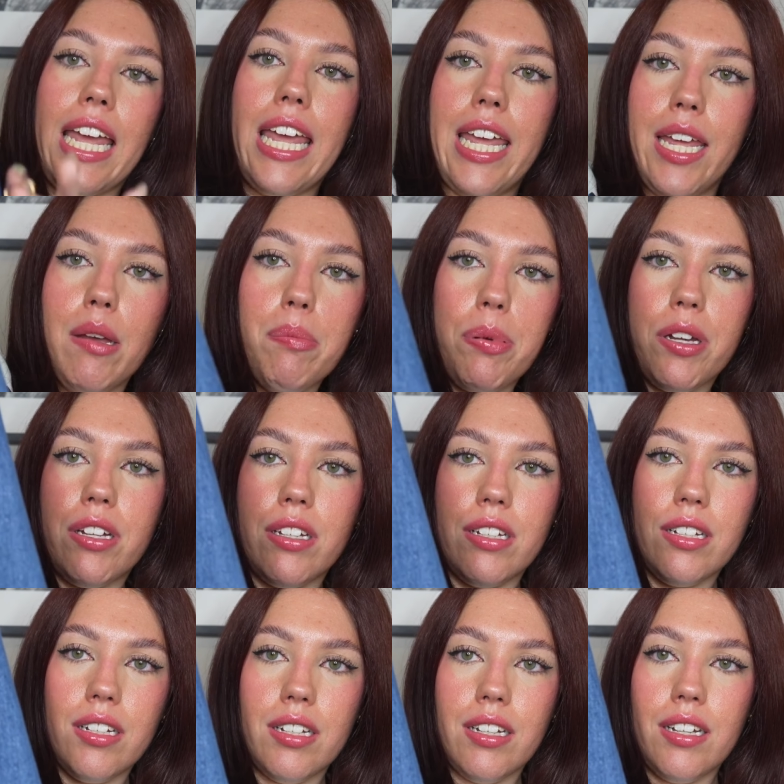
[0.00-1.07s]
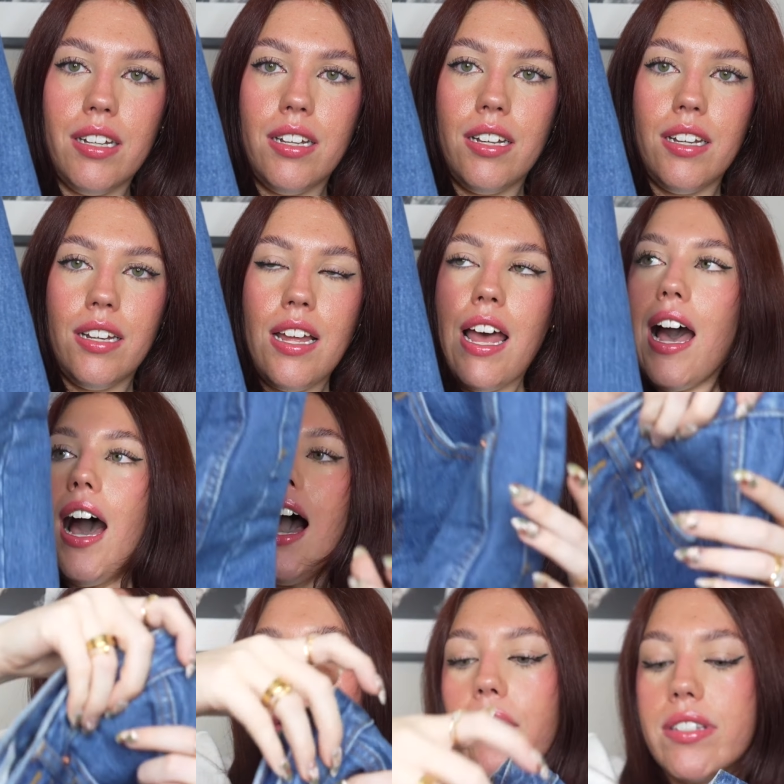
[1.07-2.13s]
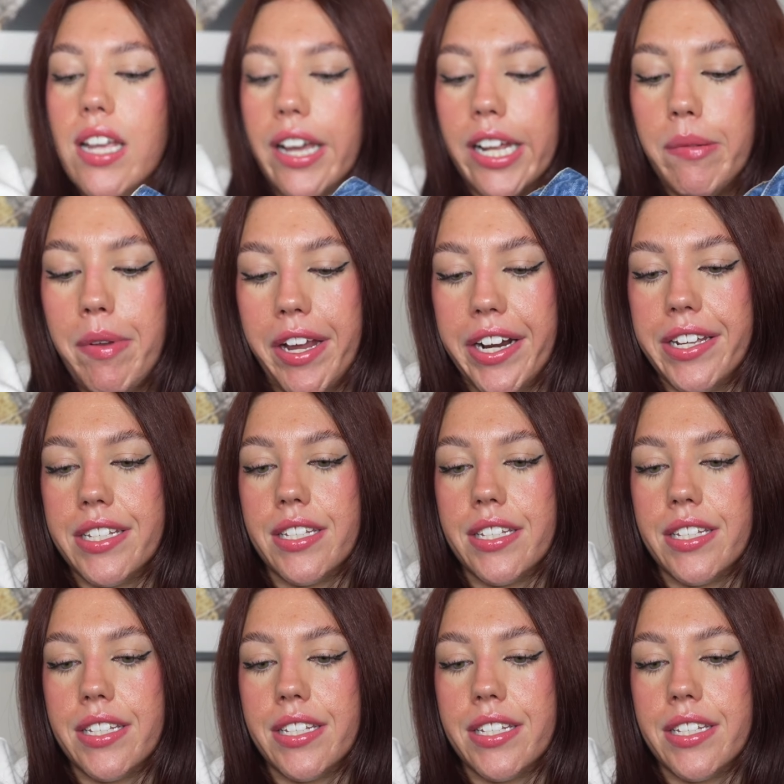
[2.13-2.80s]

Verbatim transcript: hip. I don't know, it's not gonna make any